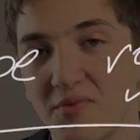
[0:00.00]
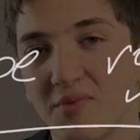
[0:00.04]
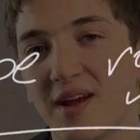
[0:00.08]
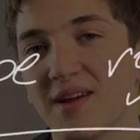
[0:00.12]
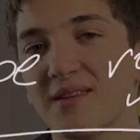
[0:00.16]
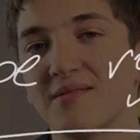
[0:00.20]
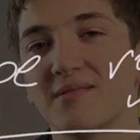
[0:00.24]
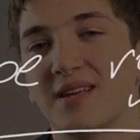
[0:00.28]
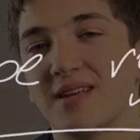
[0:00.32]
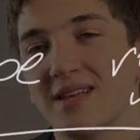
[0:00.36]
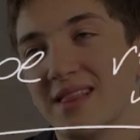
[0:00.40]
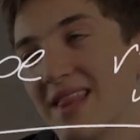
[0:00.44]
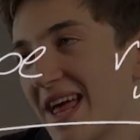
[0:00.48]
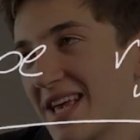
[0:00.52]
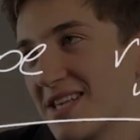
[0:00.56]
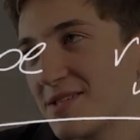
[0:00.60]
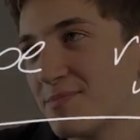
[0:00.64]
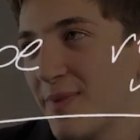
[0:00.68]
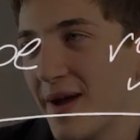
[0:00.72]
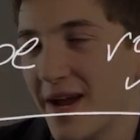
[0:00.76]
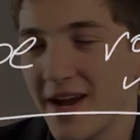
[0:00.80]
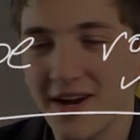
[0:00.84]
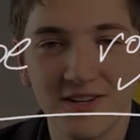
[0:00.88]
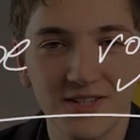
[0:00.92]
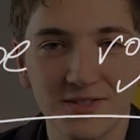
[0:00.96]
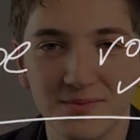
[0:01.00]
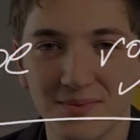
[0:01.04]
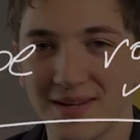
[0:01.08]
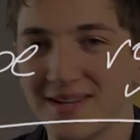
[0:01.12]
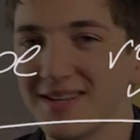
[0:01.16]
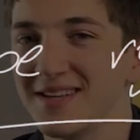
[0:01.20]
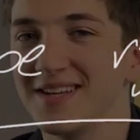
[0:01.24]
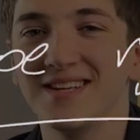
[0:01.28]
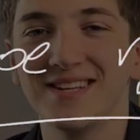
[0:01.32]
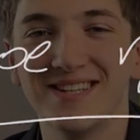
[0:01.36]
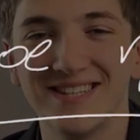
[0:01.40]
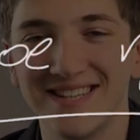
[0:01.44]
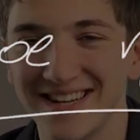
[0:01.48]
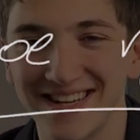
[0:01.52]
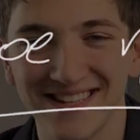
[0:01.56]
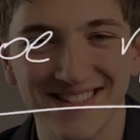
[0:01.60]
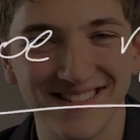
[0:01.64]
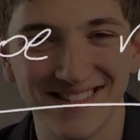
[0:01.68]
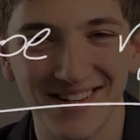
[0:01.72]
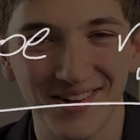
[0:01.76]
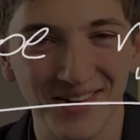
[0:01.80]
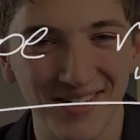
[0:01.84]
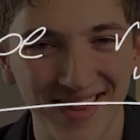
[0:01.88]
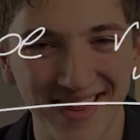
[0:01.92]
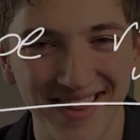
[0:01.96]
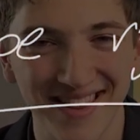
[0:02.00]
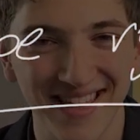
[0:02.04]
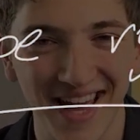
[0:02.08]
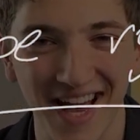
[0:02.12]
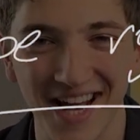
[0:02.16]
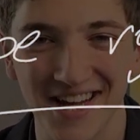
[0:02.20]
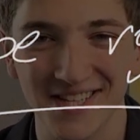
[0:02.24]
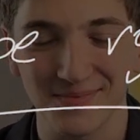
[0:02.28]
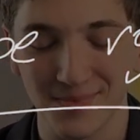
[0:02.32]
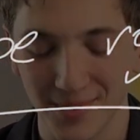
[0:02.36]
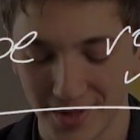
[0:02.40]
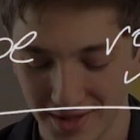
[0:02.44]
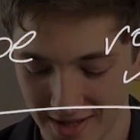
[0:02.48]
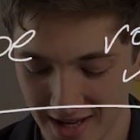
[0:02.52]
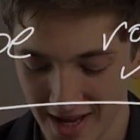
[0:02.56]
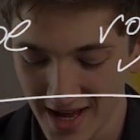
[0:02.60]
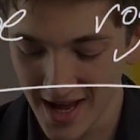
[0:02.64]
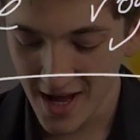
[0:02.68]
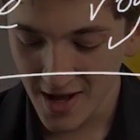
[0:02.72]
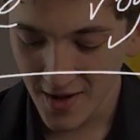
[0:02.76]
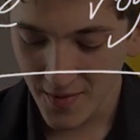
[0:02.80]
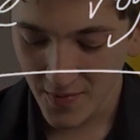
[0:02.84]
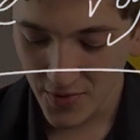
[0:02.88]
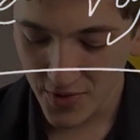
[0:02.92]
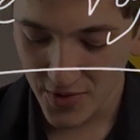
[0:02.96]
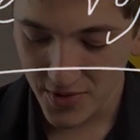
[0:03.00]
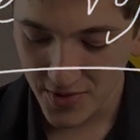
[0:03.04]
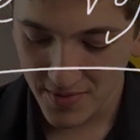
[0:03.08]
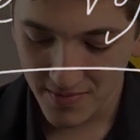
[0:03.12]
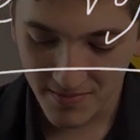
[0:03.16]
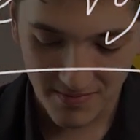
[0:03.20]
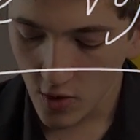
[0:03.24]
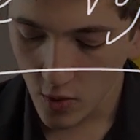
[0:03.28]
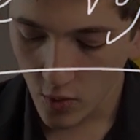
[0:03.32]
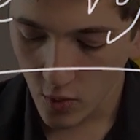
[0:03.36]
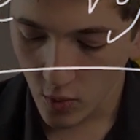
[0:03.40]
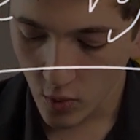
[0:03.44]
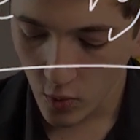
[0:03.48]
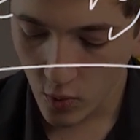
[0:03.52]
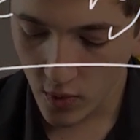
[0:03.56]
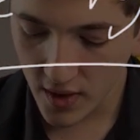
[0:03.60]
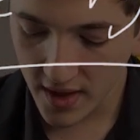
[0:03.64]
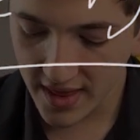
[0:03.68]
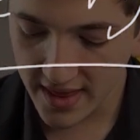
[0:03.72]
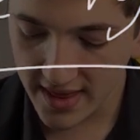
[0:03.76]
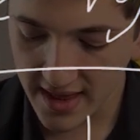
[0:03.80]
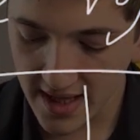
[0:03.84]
right? He likes bears, but he's not necessarily the expert. With